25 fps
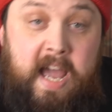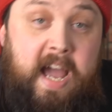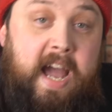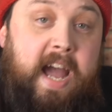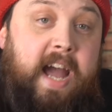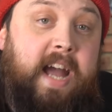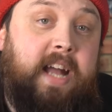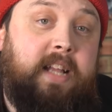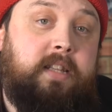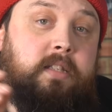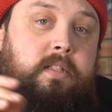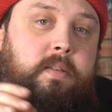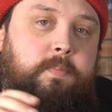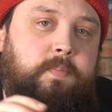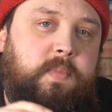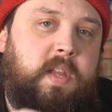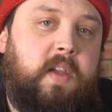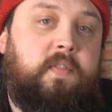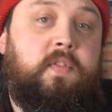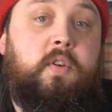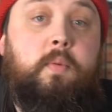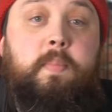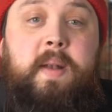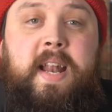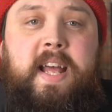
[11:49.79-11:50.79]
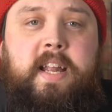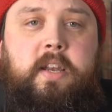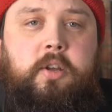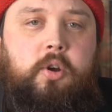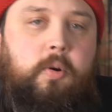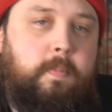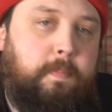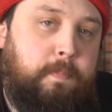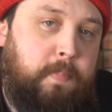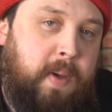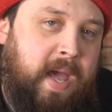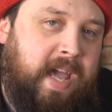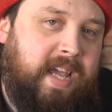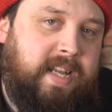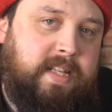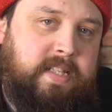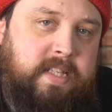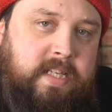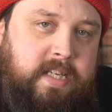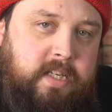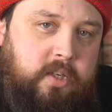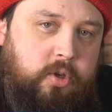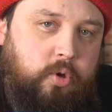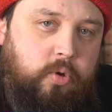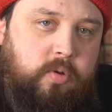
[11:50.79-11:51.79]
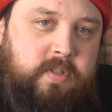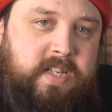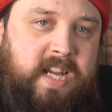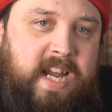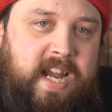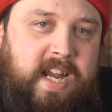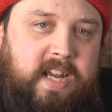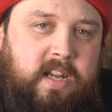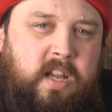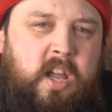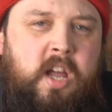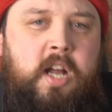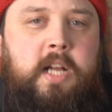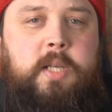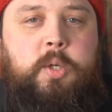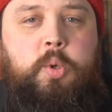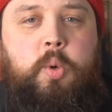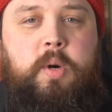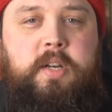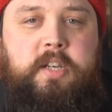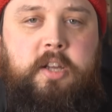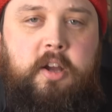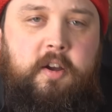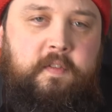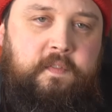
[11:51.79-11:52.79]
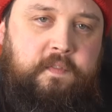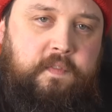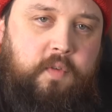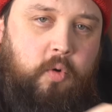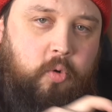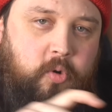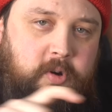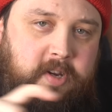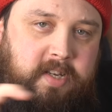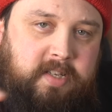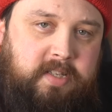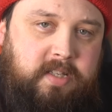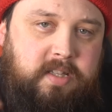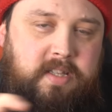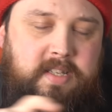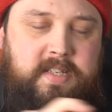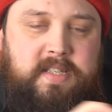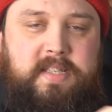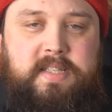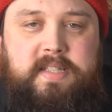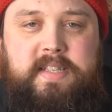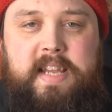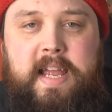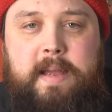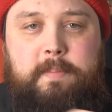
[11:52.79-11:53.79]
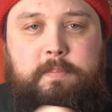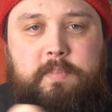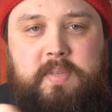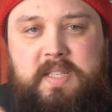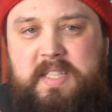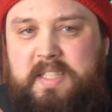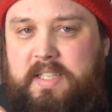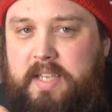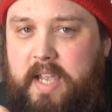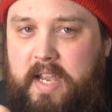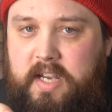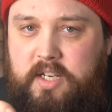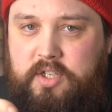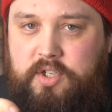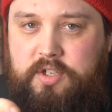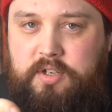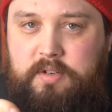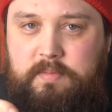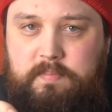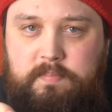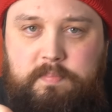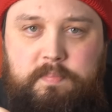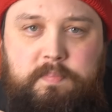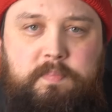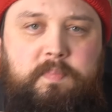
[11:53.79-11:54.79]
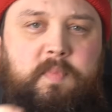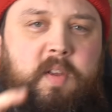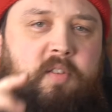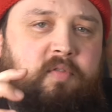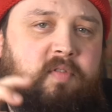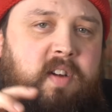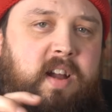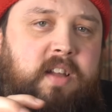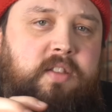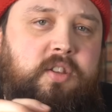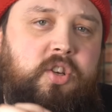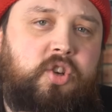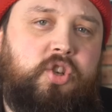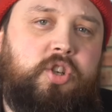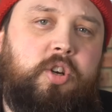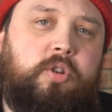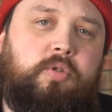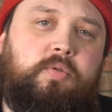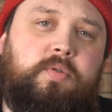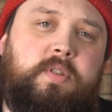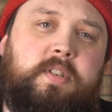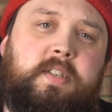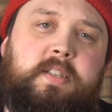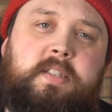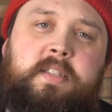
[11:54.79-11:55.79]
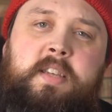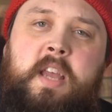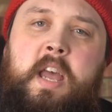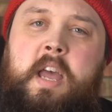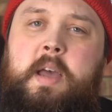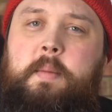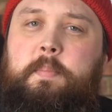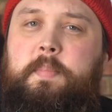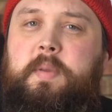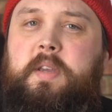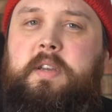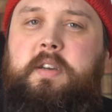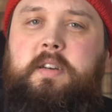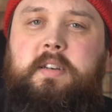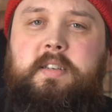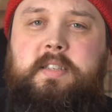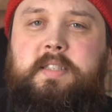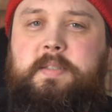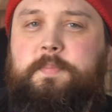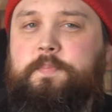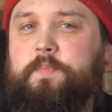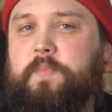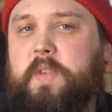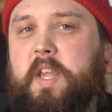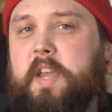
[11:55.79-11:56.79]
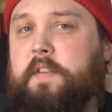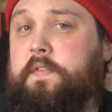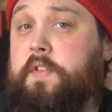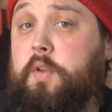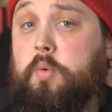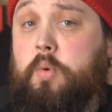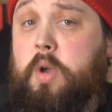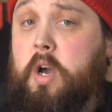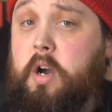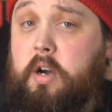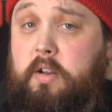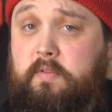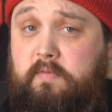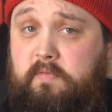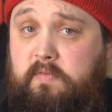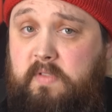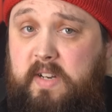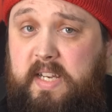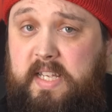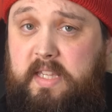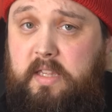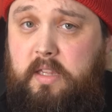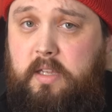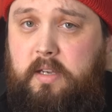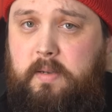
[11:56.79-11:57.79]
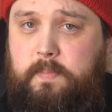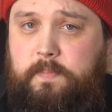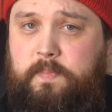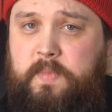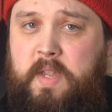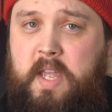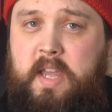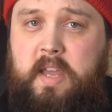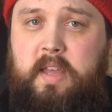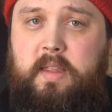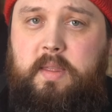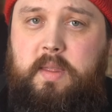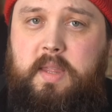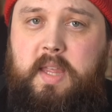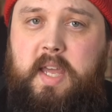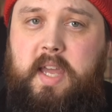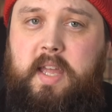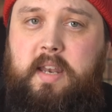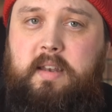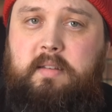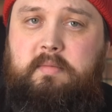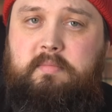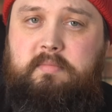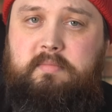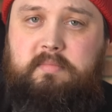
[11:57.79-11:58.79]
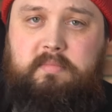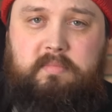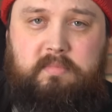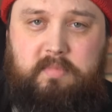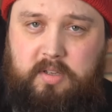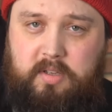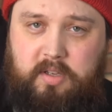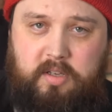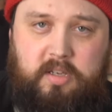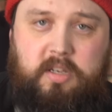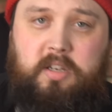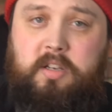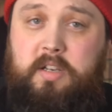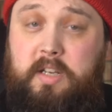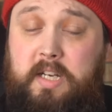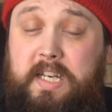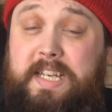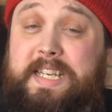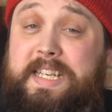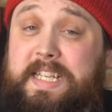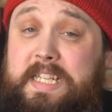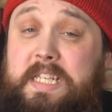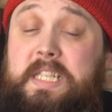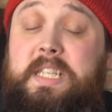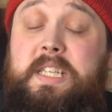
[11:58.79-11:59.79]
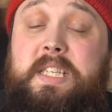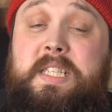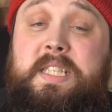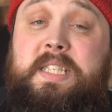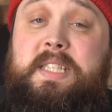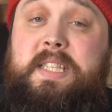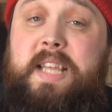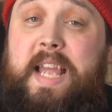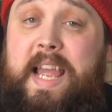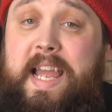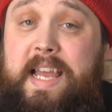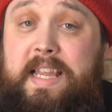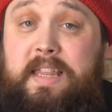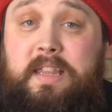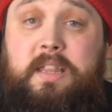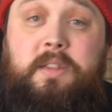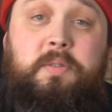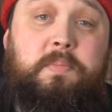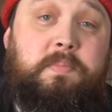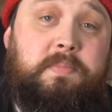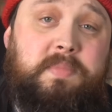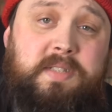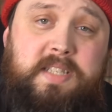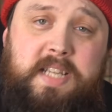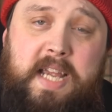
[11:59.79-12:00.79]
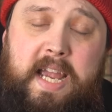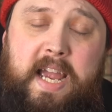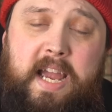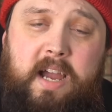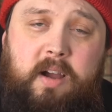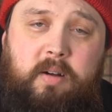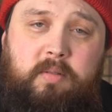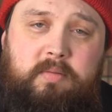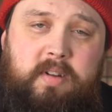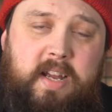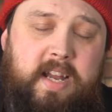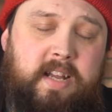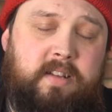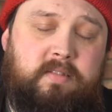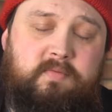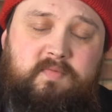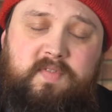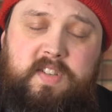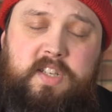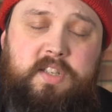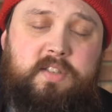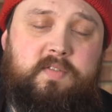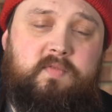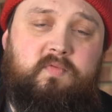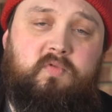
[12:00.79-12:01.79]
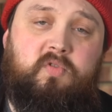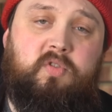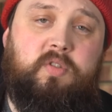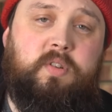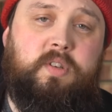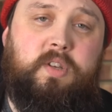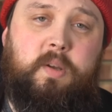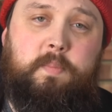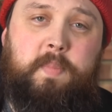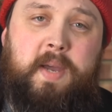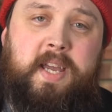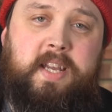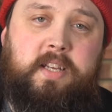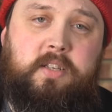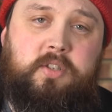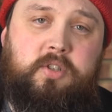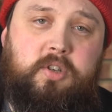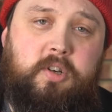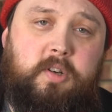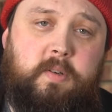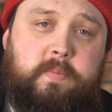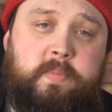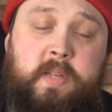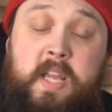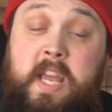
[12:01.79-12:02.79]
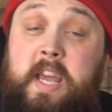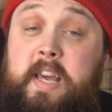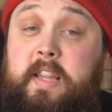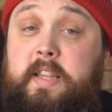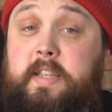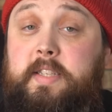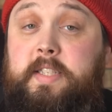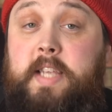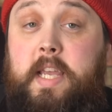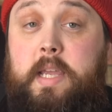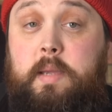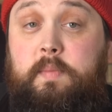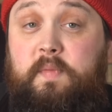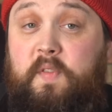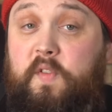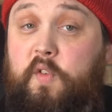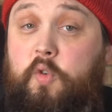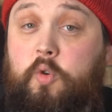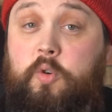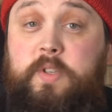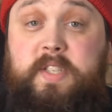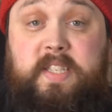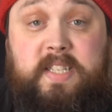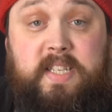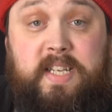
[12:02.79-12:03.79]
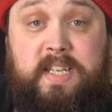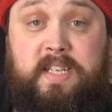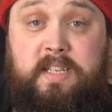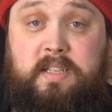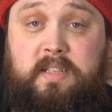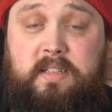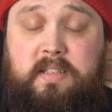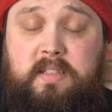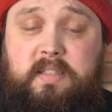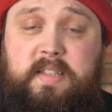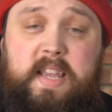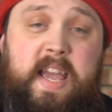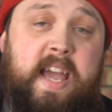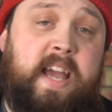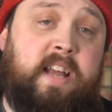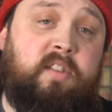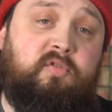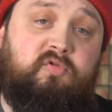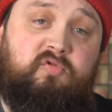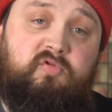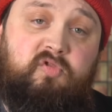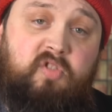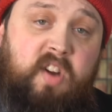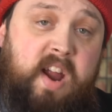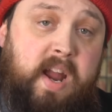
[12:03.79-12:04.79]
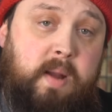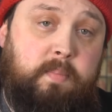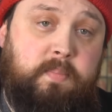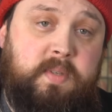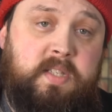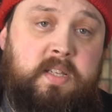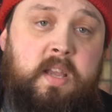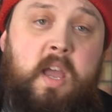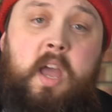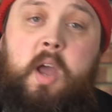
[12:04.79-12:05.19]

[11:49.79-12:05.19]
And if you're planning on painting your tank, try to avoid the stamp section around the shoulders, because if you can't read them, then you're going to need to sand them down and just ruin your paint job. The same for stickers and wraps.